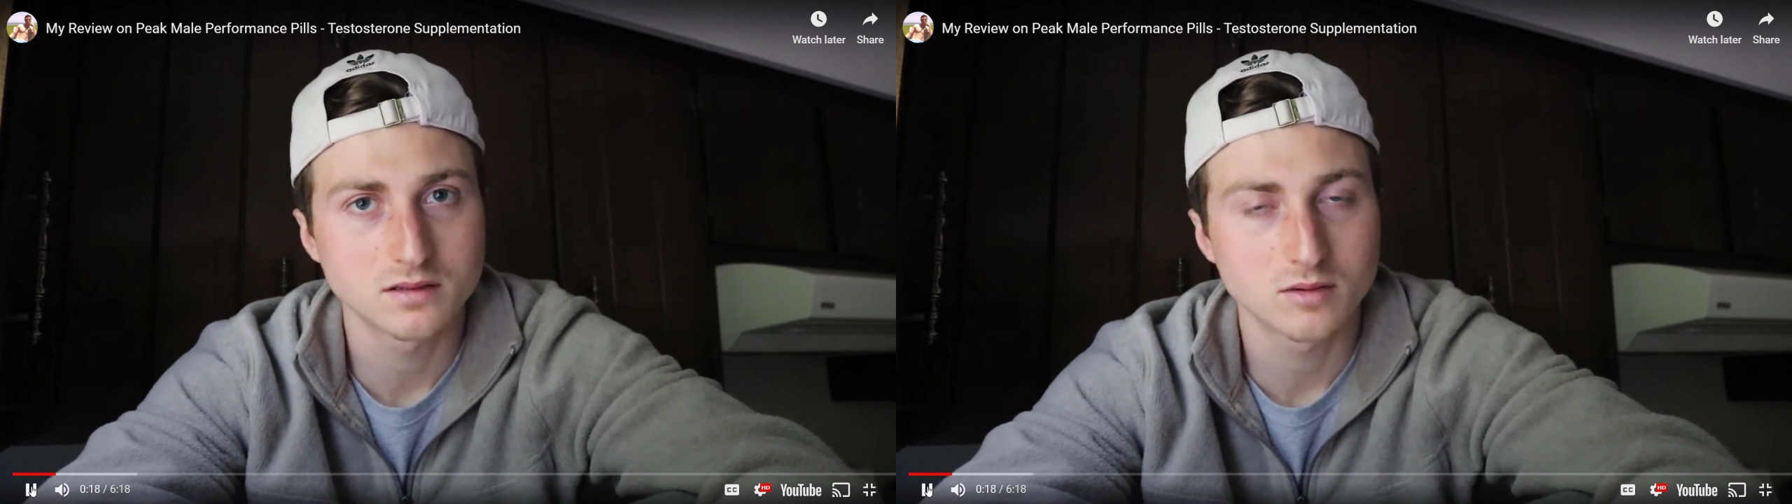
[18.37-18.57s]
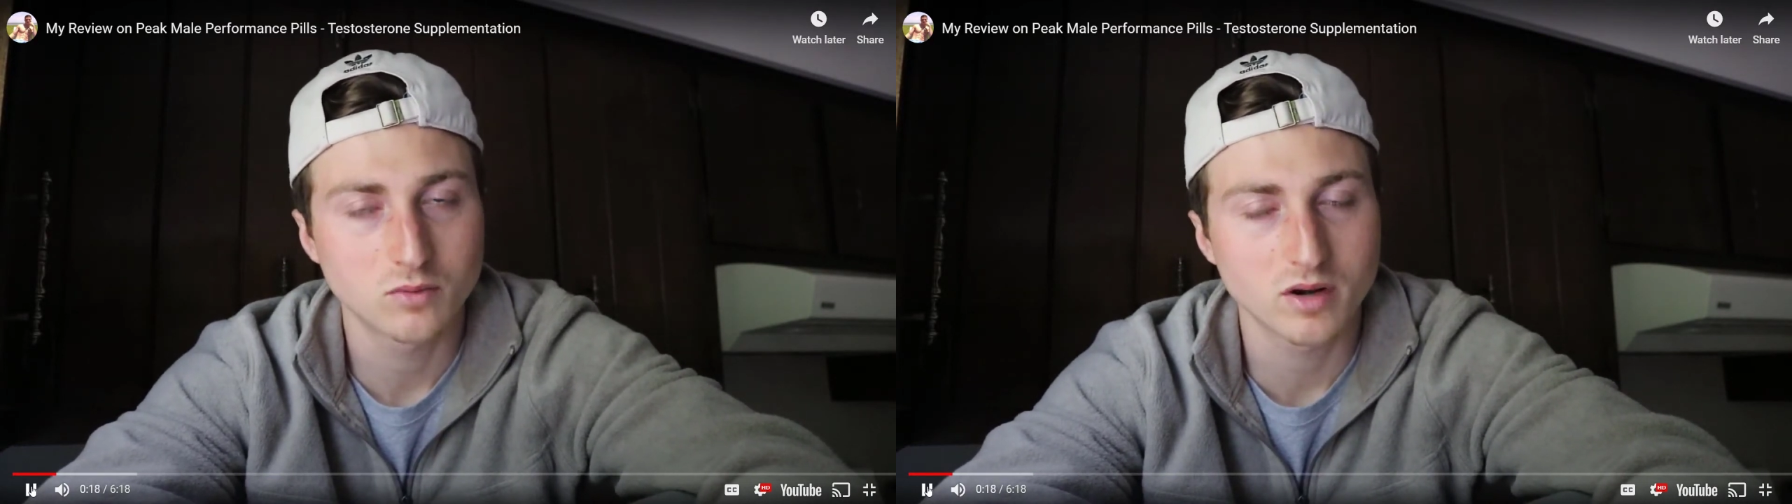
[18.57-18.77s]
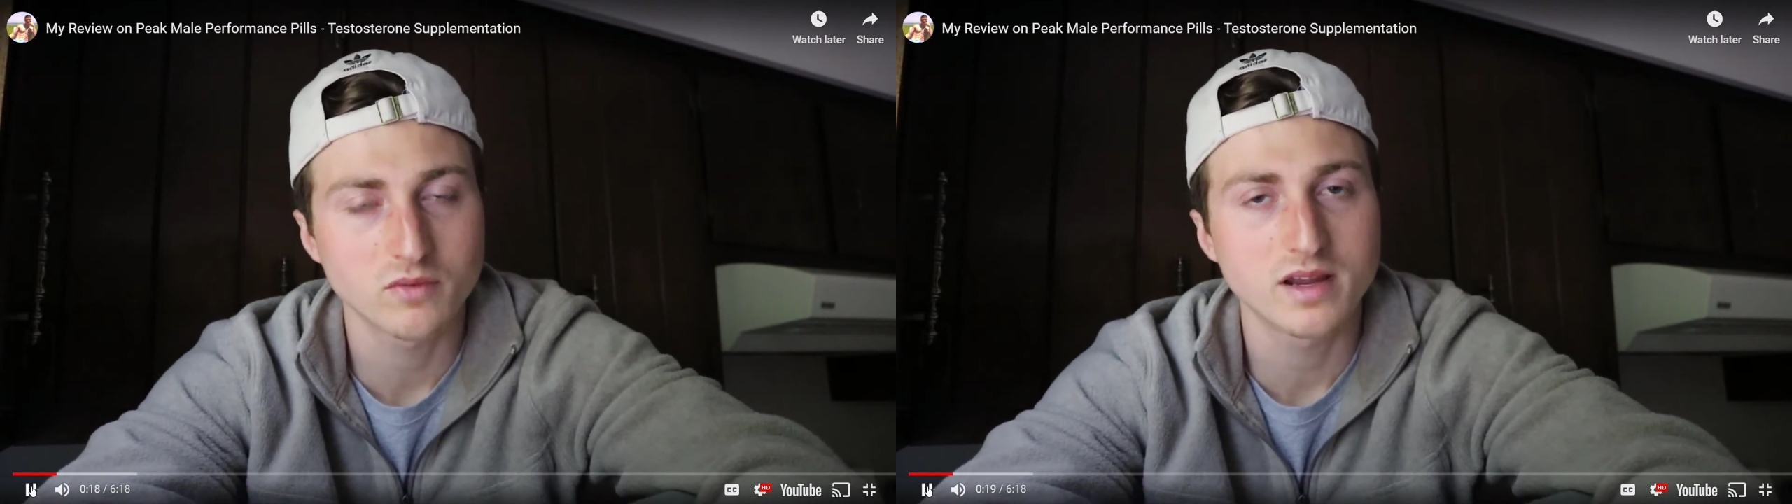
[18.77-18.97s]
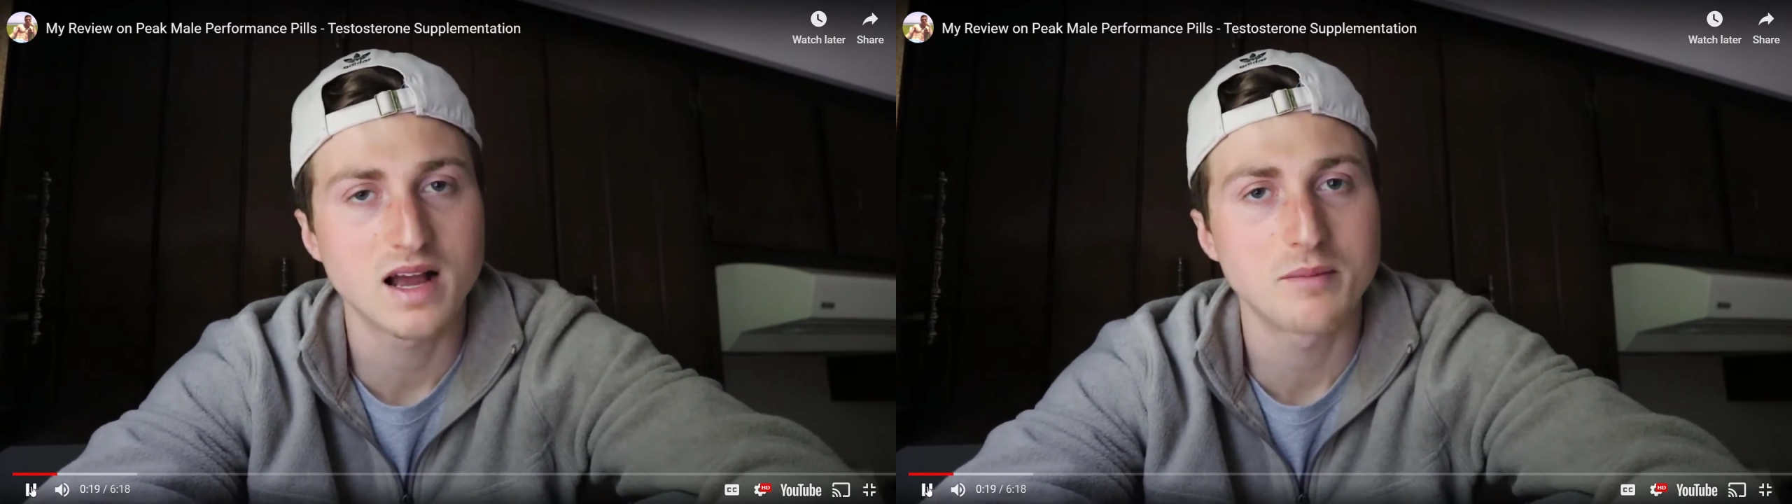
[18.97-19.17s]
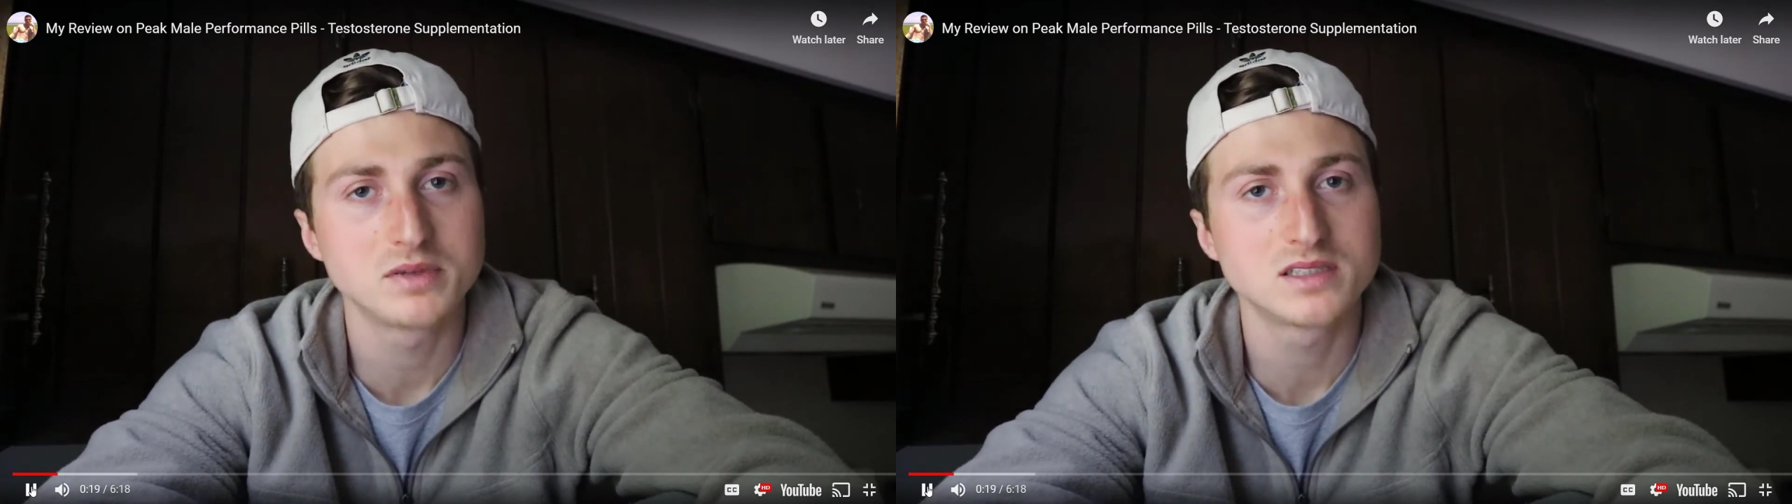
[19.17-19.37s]
And what a
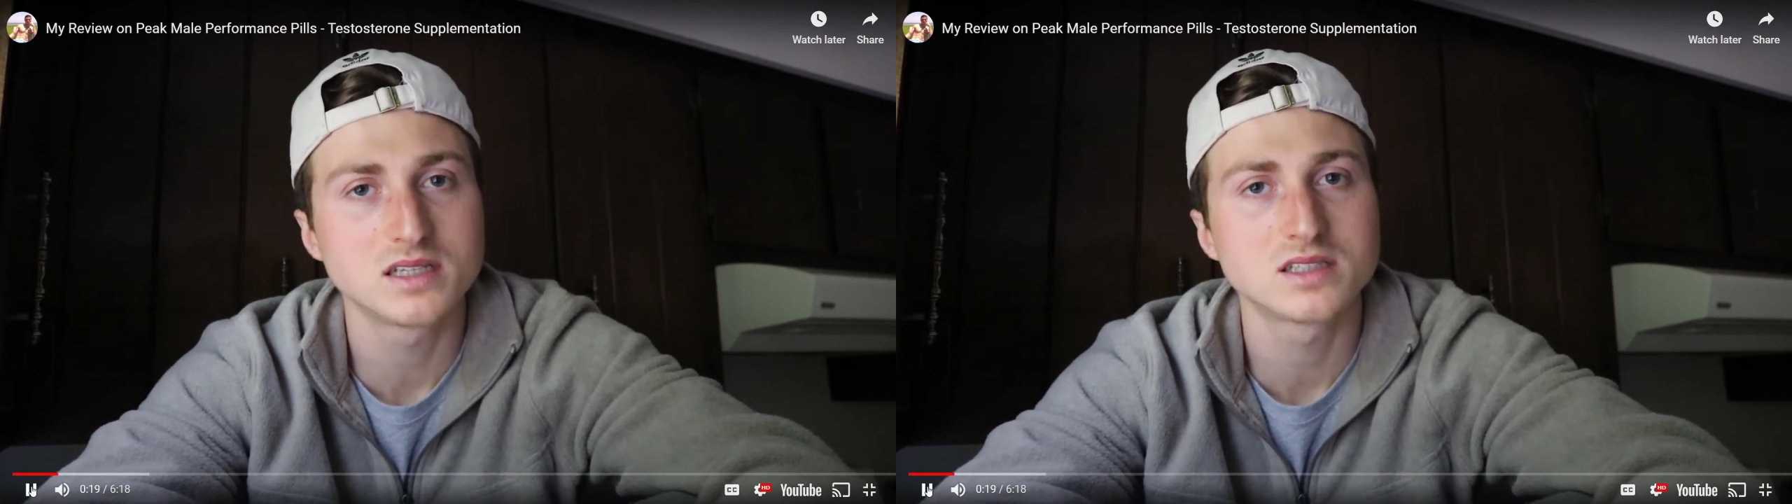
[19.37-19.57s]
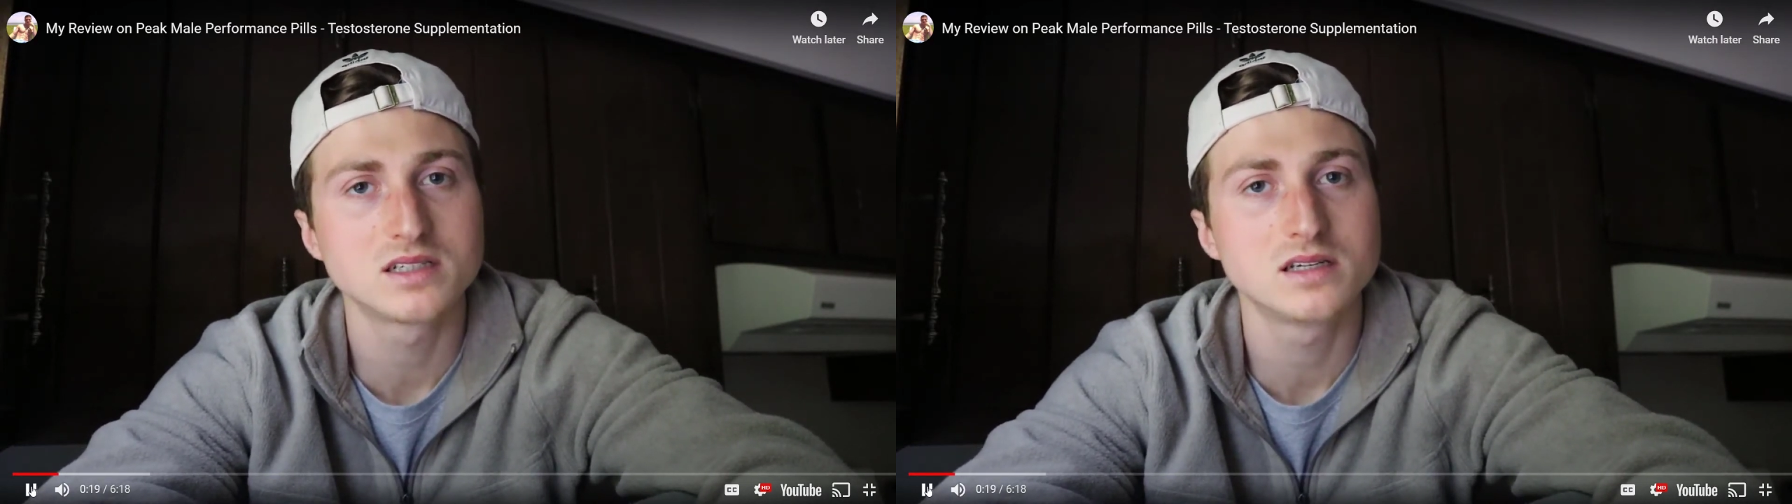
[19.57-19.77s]
recomposition